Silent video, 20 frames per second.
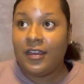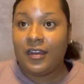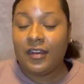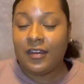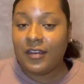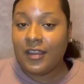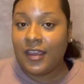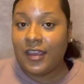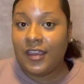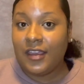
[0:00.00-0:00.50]

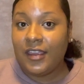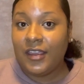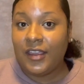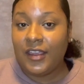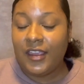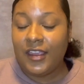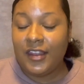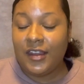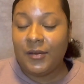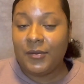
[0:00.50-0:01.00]
Okay?
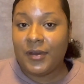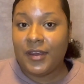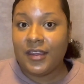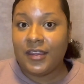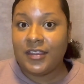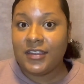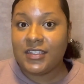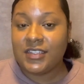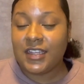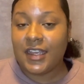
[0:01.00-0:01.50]

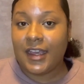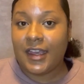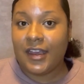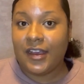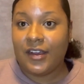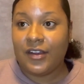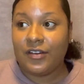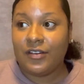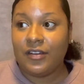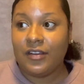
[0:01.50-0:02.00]
Anyways,
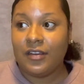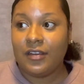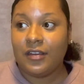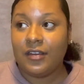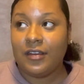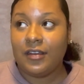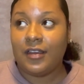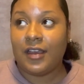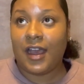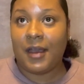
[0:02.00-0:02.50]
child,
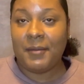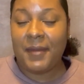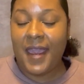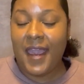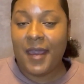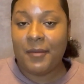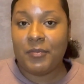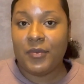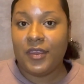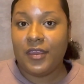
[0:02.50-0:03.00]
I'm
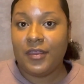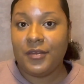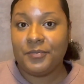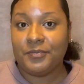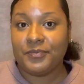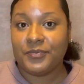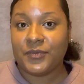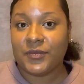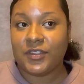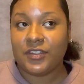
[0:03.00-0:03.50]
happy.
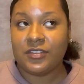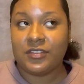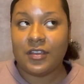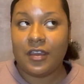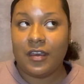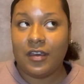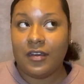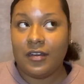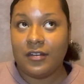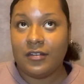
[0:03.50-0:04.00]

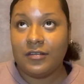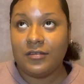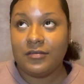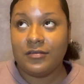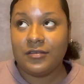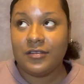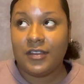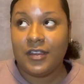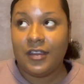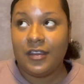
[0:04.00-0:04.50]
So,
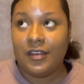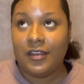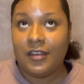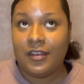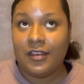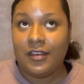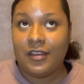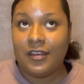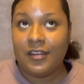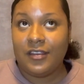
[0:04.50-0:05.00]

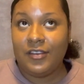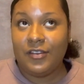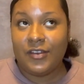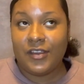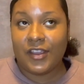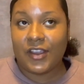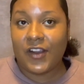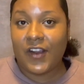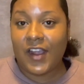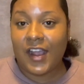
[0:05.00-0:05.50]
you
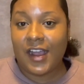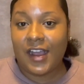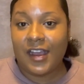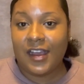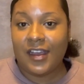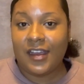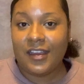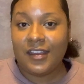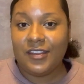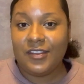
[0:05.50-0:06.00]
can
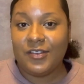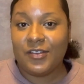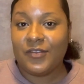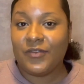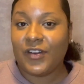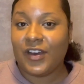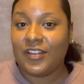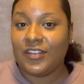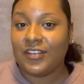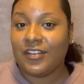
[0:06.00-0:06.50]
cry. You can
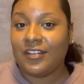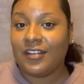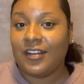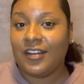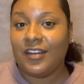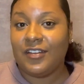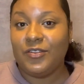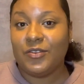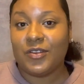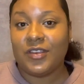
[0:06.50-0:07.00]
fall on the
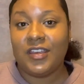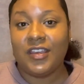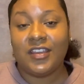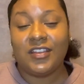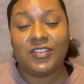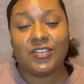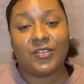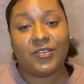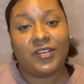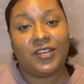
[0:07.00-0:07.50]
ground. You can kick
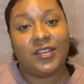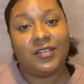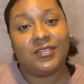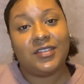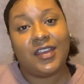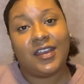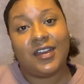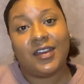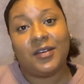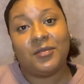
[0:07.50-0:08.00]
and scream,
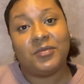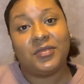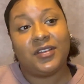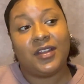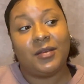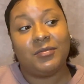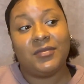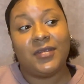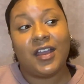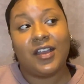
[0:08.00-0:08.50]
child. But
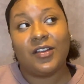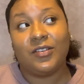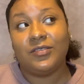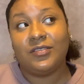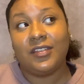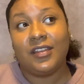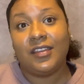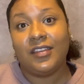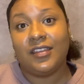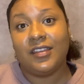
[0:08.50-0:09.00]
I'm not going
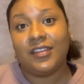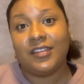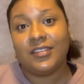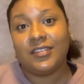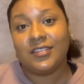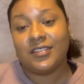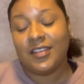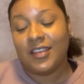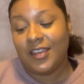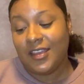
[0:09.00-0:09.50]
to say
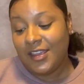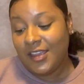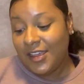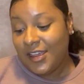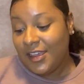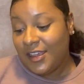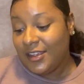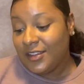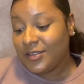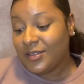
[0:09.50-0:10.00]
yes.
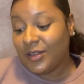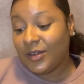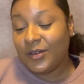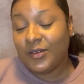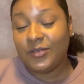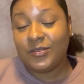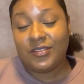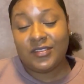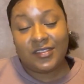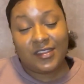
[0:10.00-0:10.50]

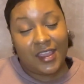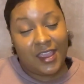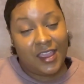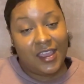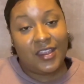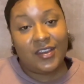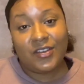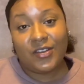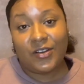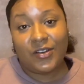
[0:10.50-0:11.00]
So,
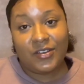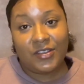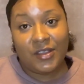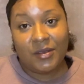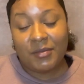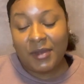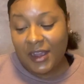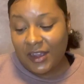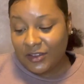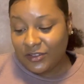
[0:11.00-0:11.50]
stand on
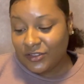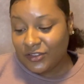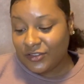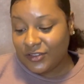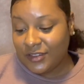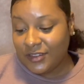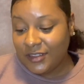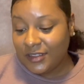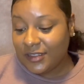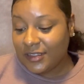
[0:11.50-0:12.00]
your
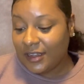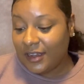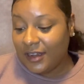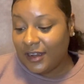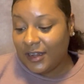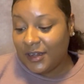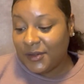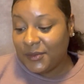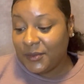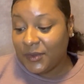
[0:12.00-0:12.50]
boundaries.
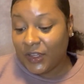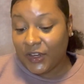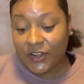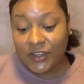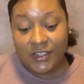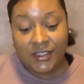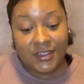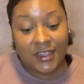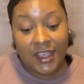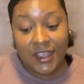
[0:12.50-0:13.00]
Learn
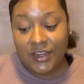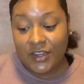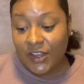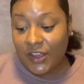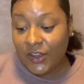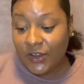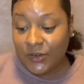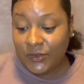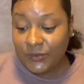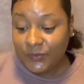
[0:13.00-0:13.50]
to say
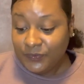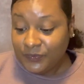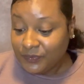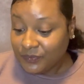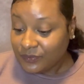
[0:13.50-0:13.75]
no.